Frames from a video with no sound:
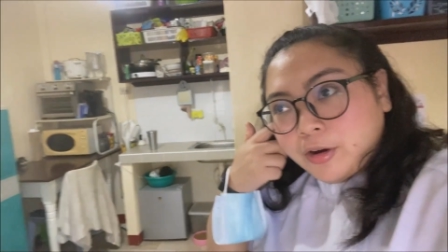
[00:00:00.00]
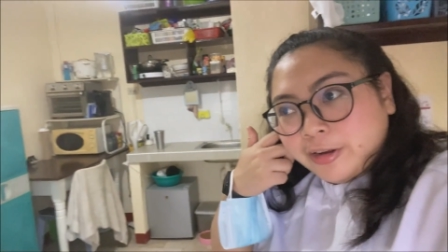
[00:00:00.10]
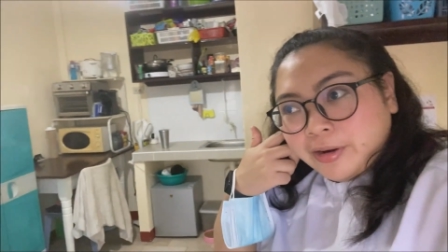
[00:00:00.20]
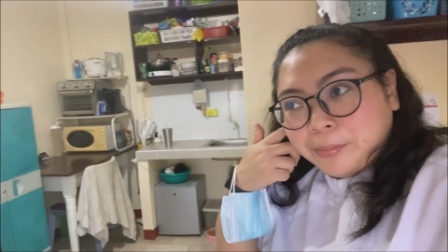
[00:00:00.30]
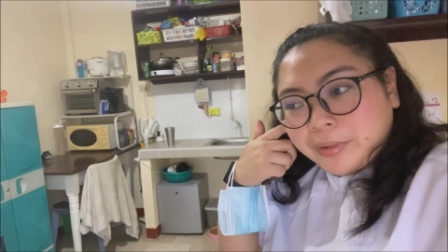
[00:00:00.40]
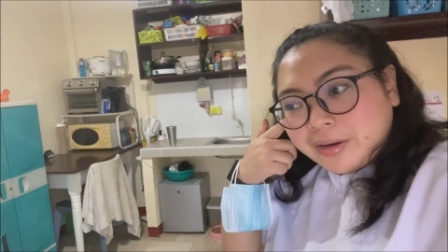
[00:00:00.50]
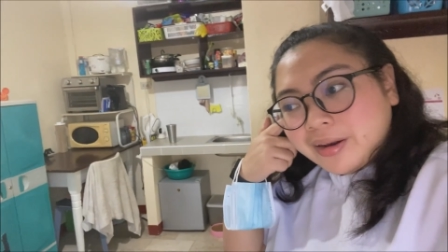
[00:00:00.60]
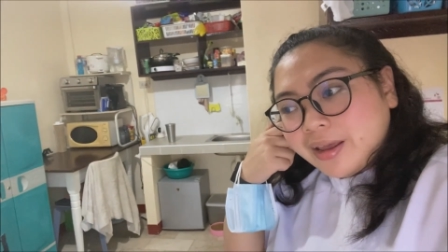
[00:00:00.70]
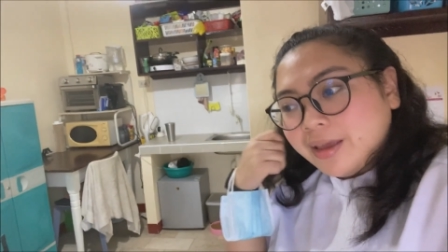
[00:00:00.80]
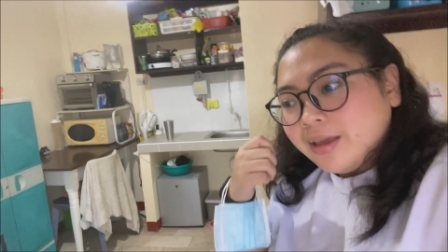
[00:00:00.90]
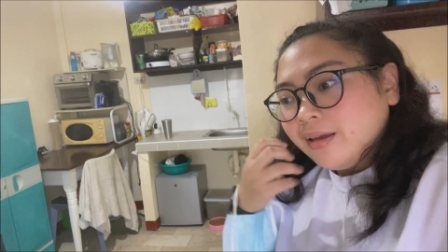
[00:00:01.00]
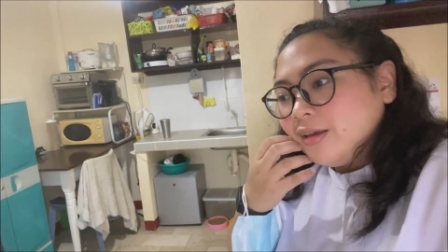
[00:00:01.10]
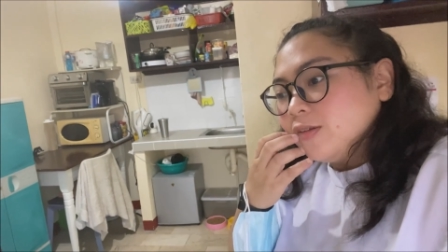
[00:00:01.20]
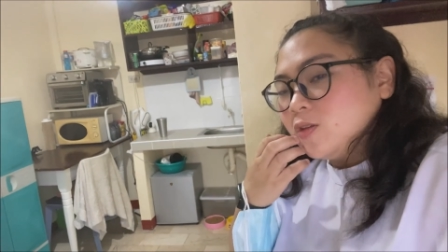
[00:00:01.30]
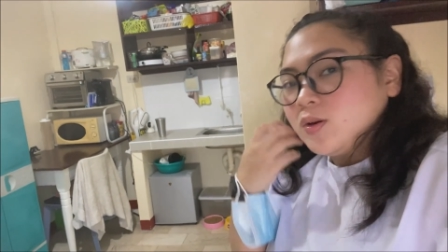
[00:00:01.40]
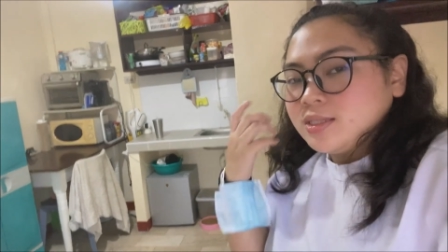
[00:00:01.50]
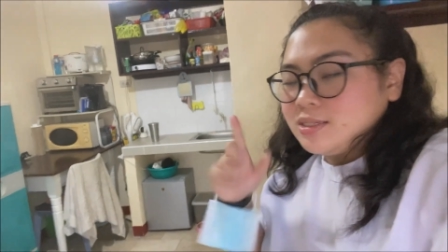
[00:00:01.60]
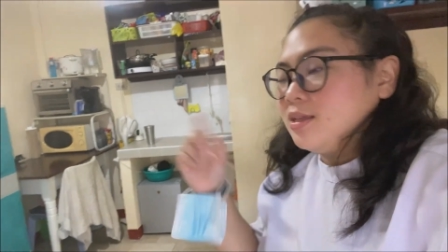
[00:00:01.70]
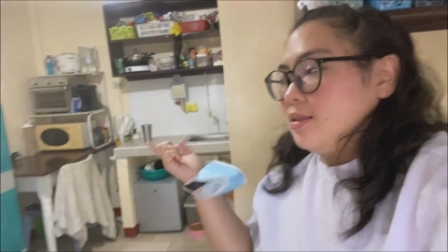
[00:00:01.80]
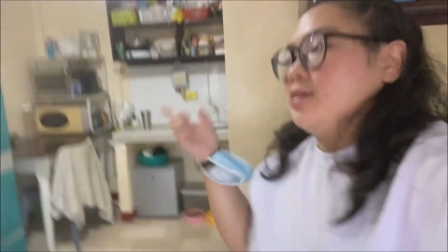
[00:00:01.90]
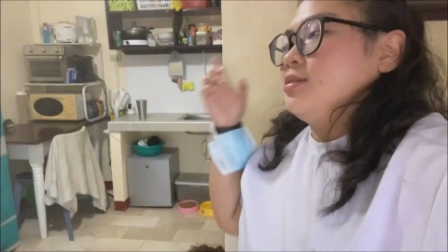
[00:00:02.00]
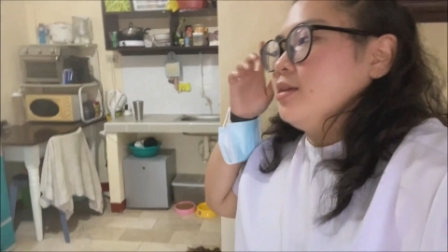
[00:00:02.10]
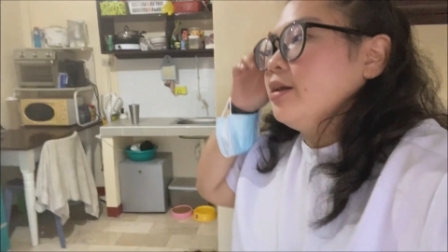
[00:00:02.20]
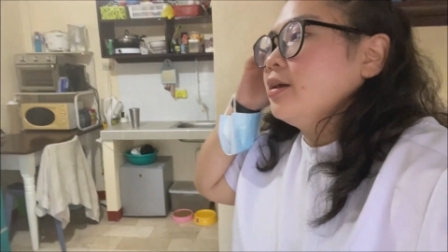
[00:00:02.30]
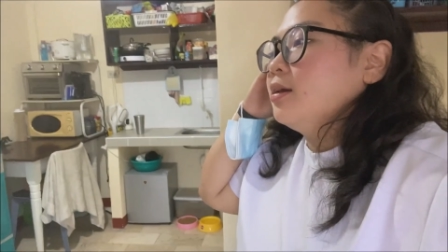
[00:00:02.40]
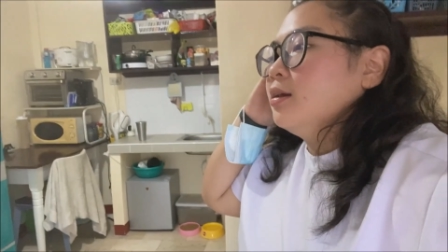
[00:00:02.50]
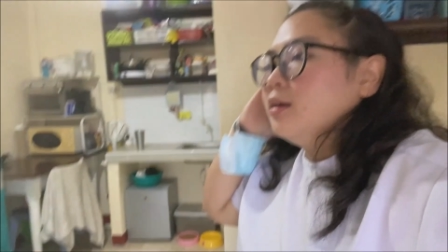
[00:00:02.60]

on a Monday, so it's the next day.